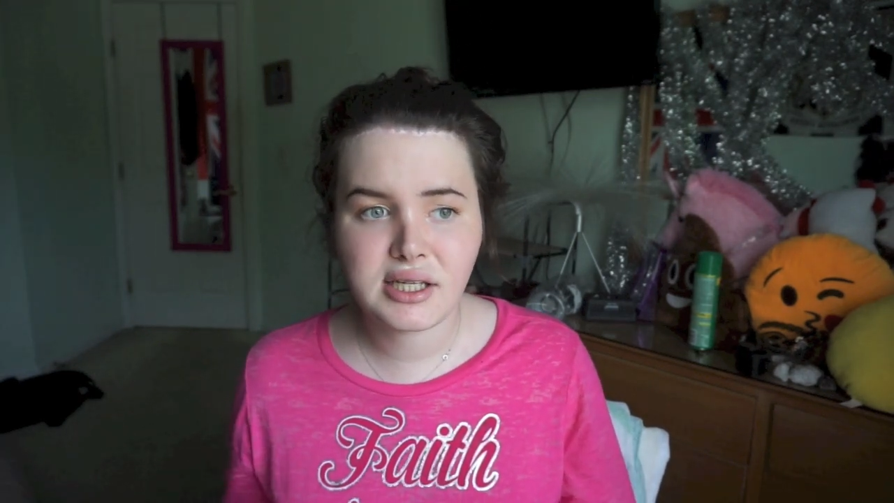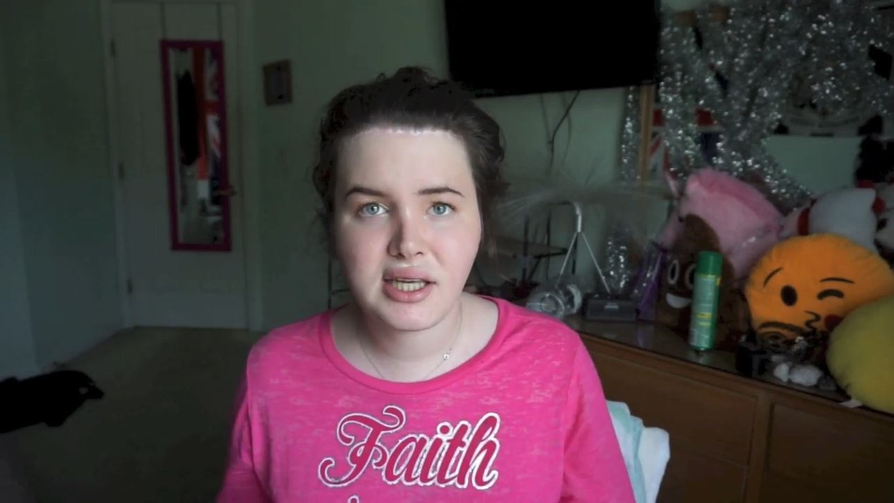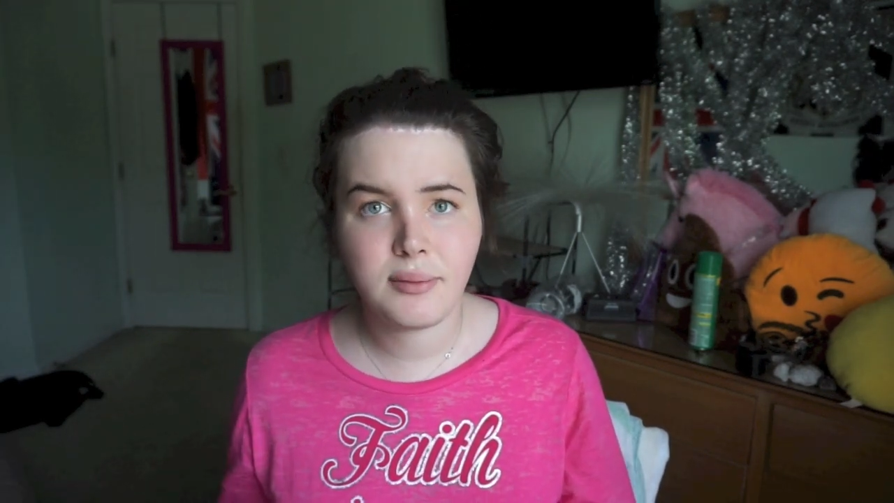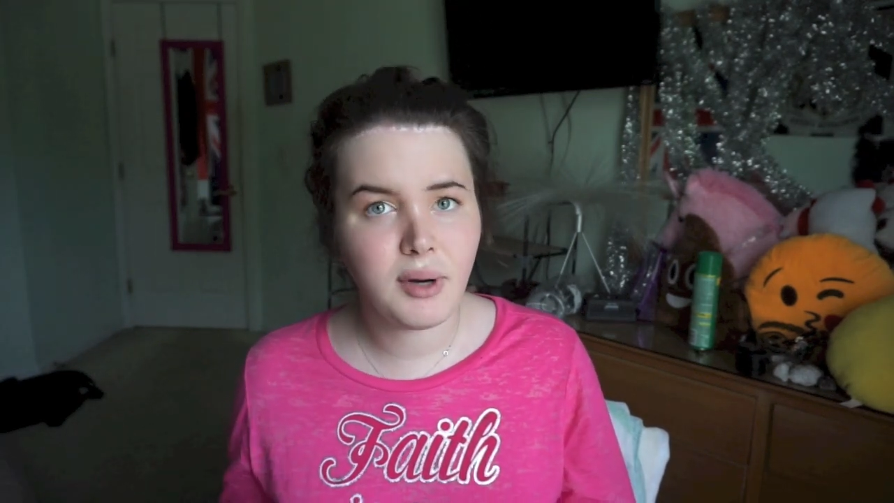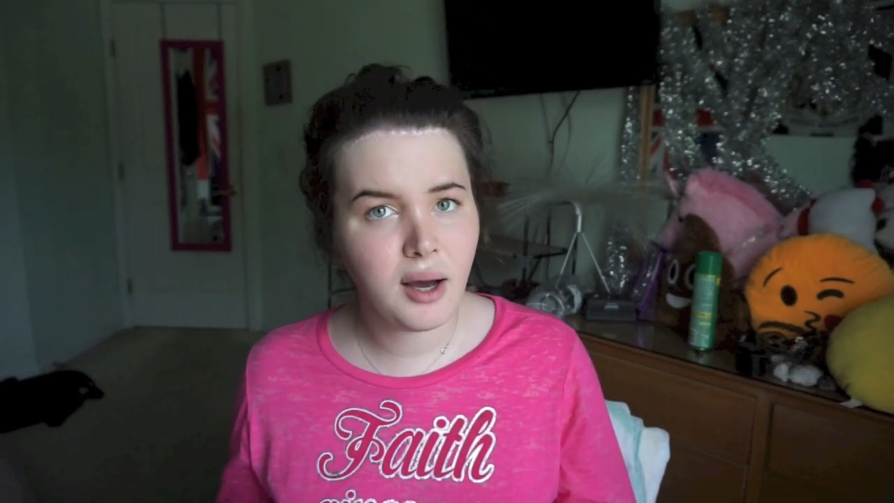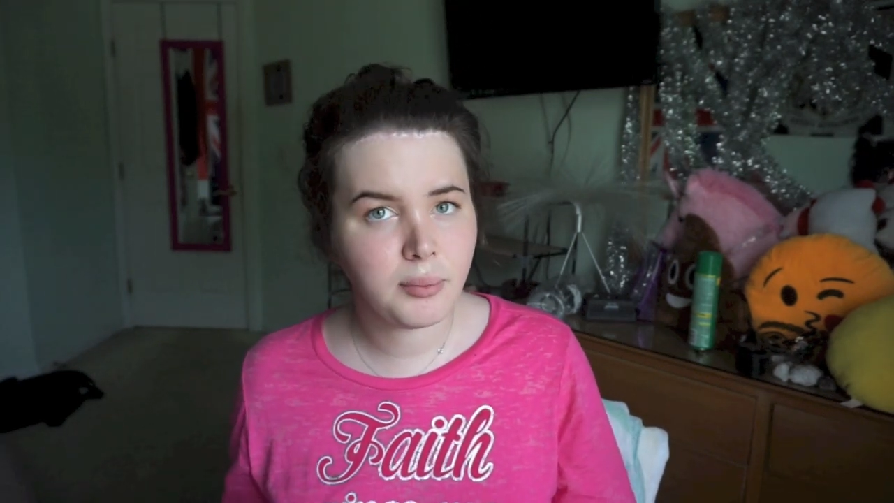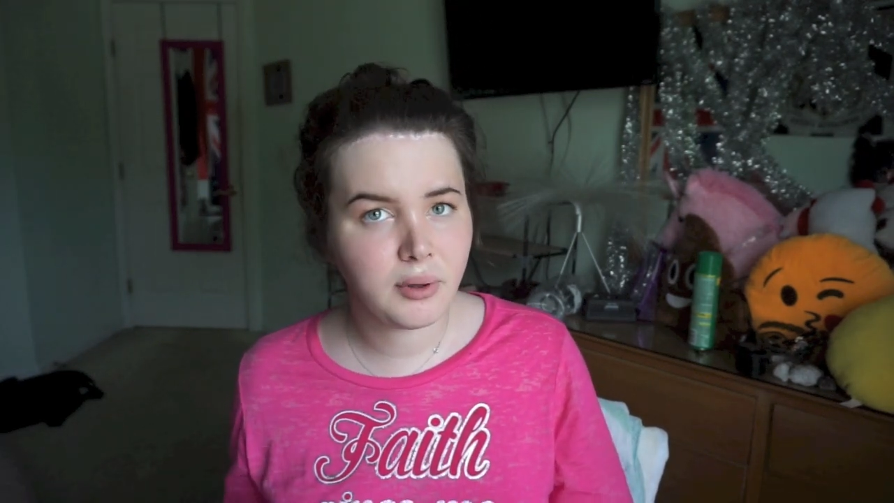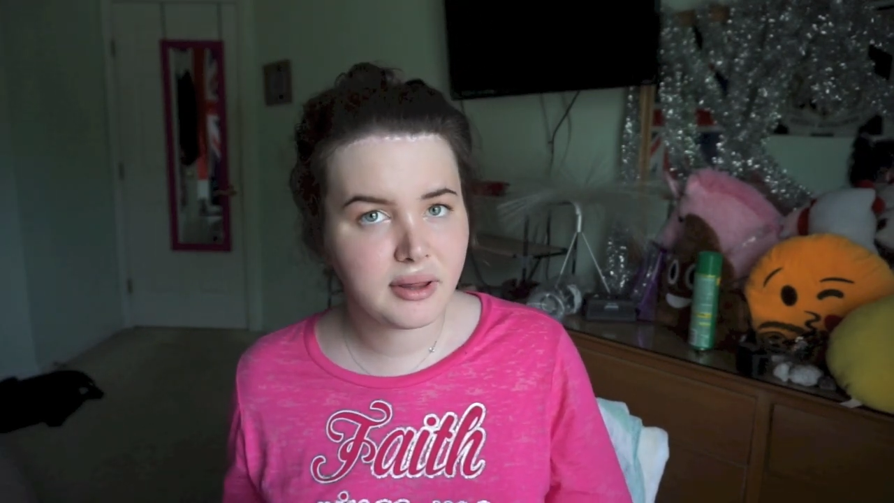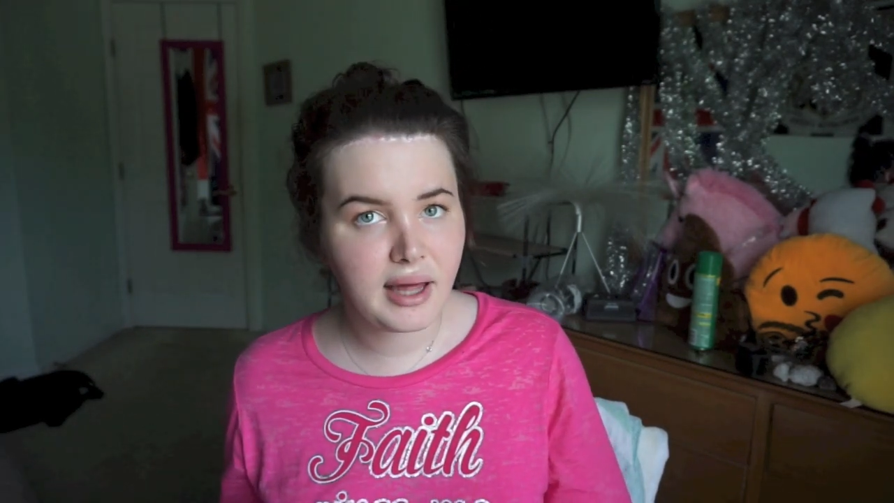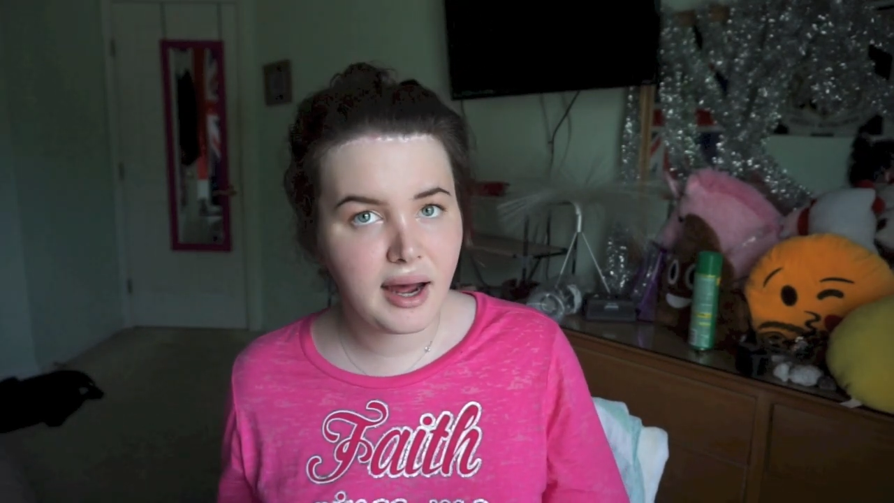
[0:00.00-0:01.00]
to keep up
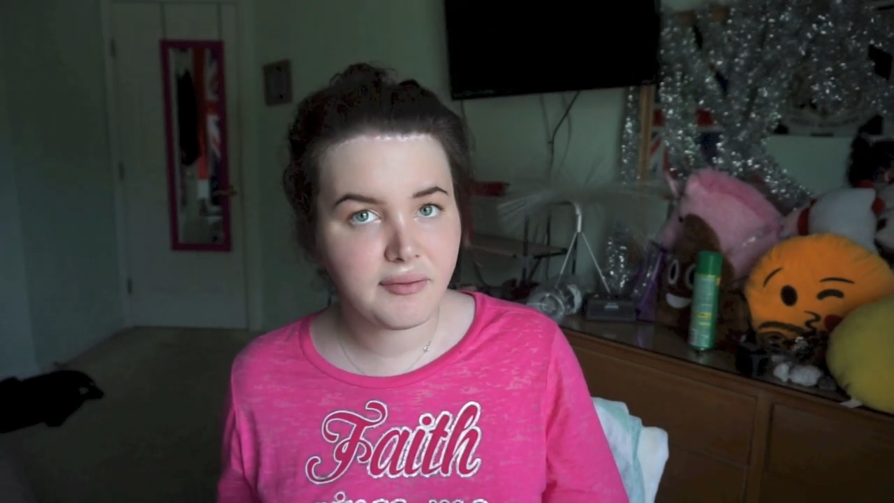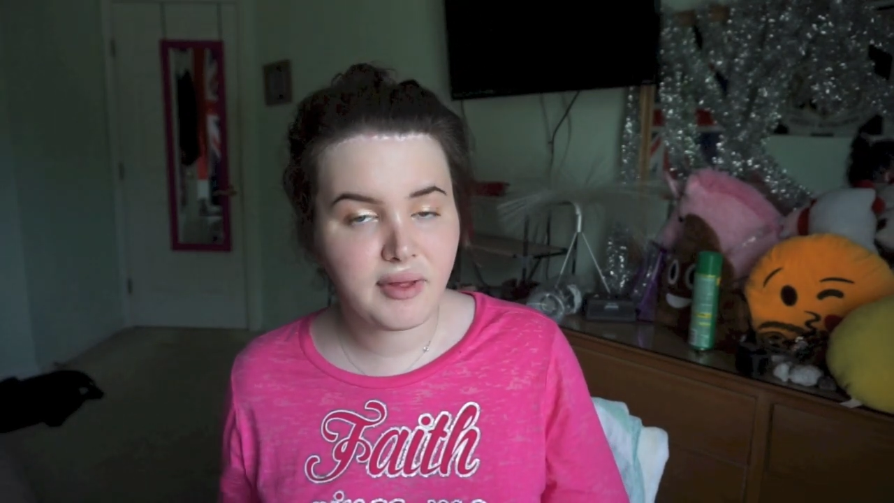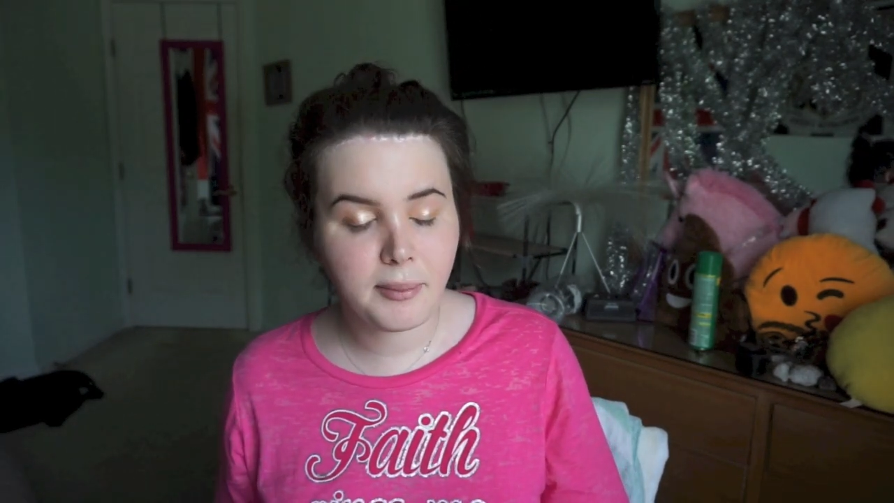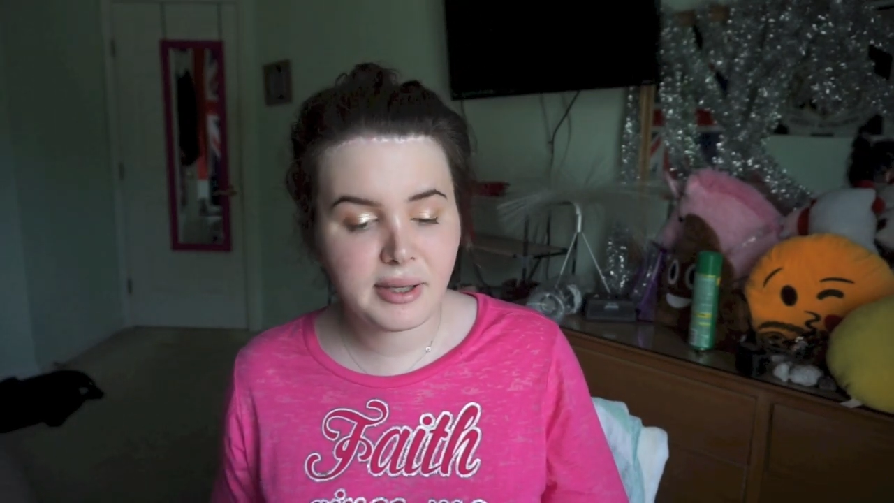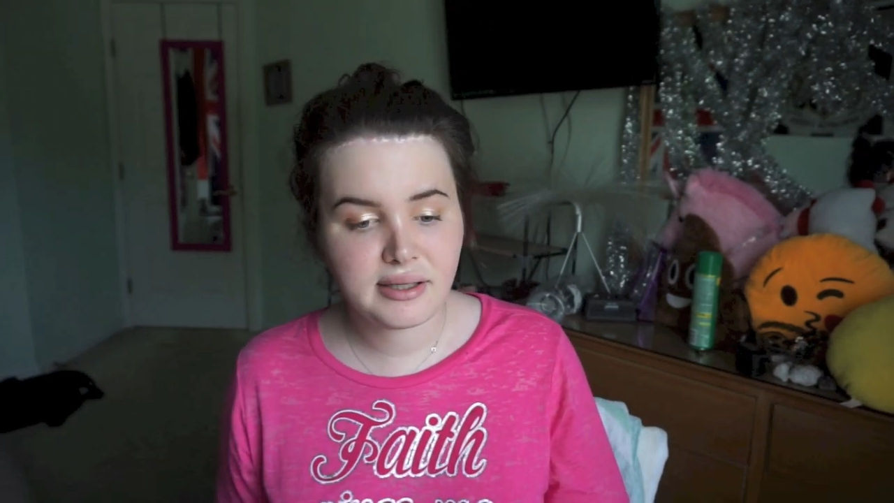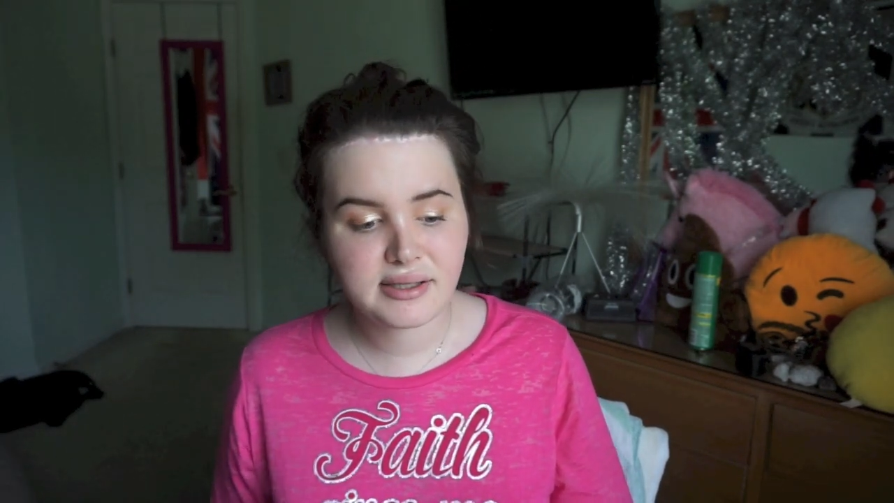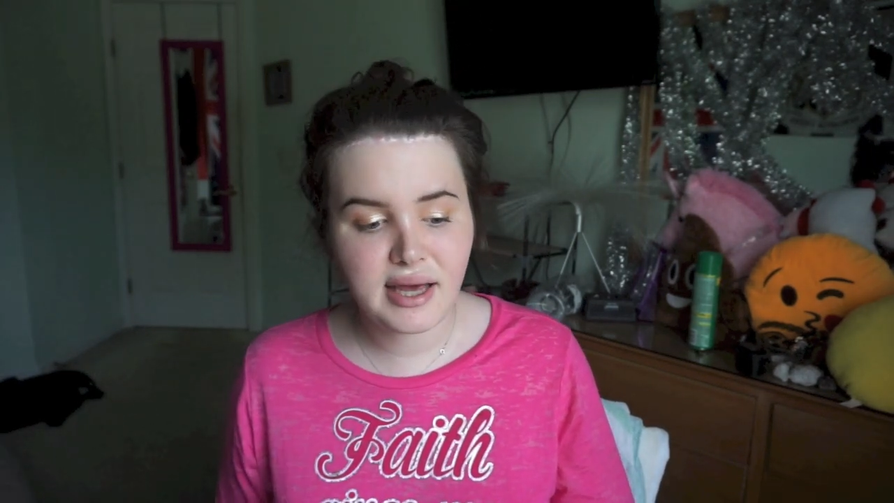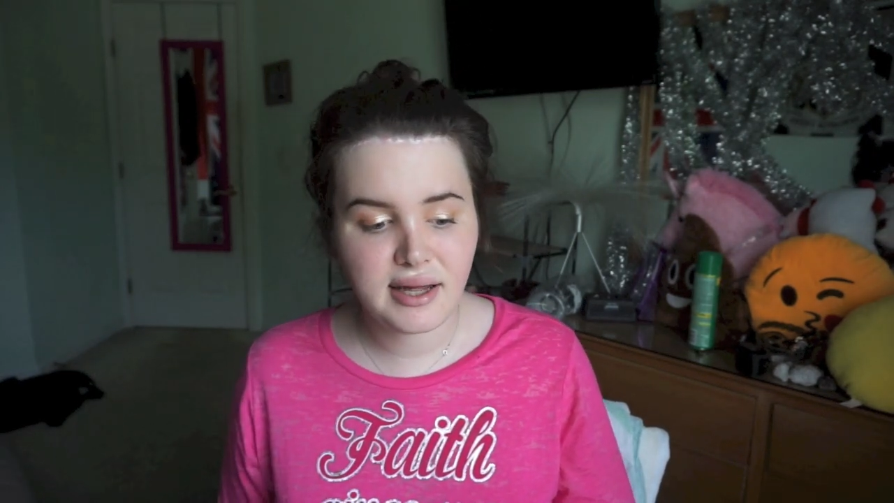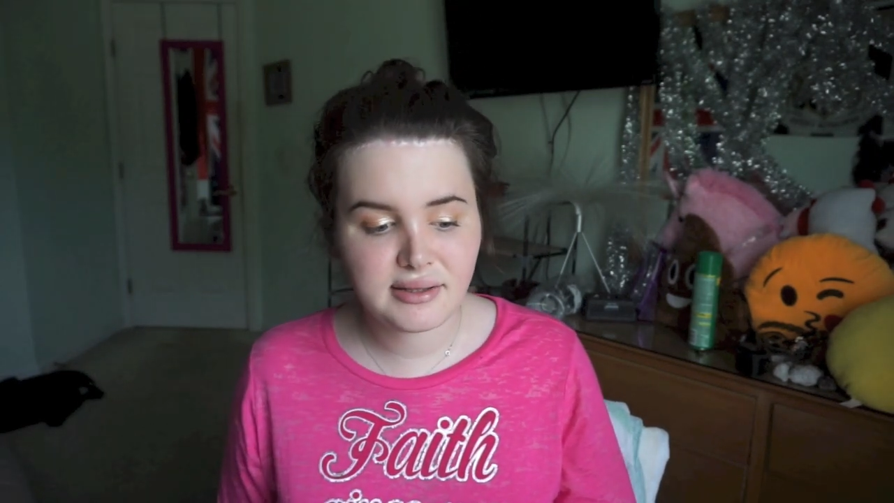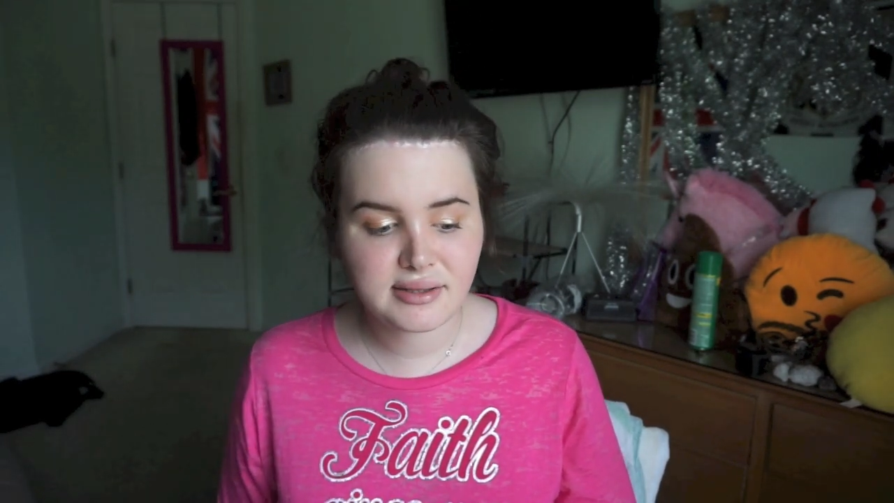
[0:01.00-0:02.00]
with that, if that makes
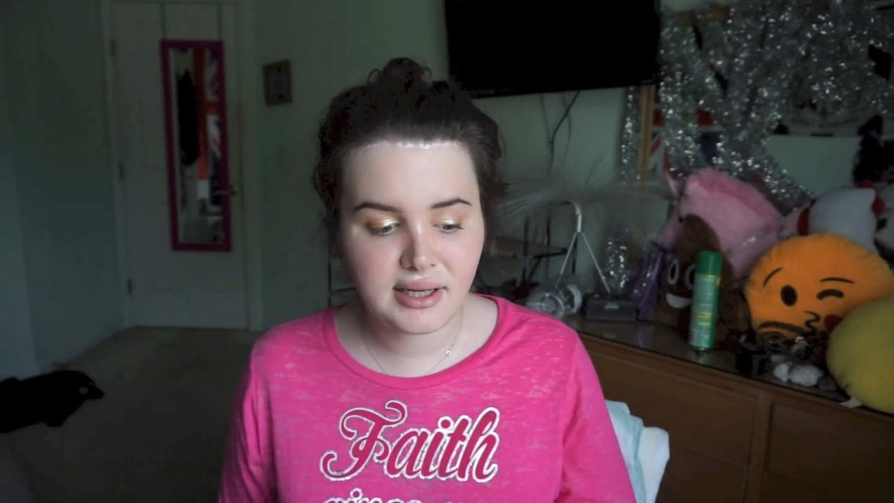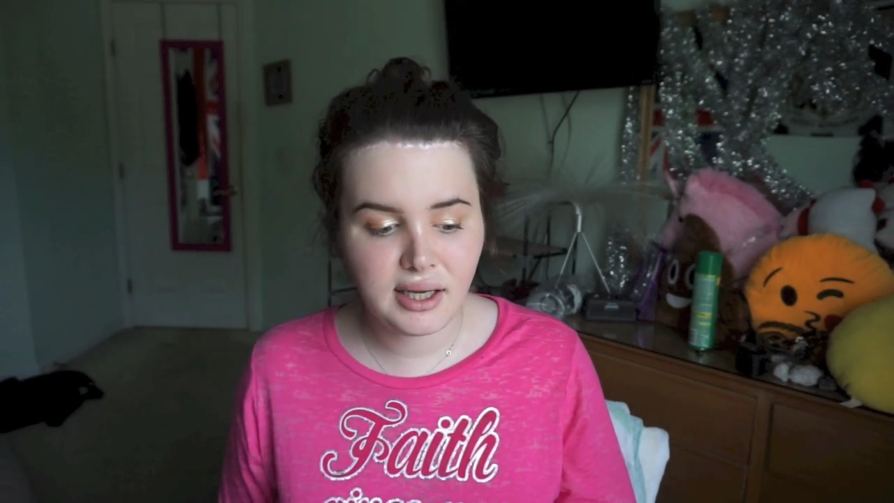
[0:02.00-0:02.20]
sense.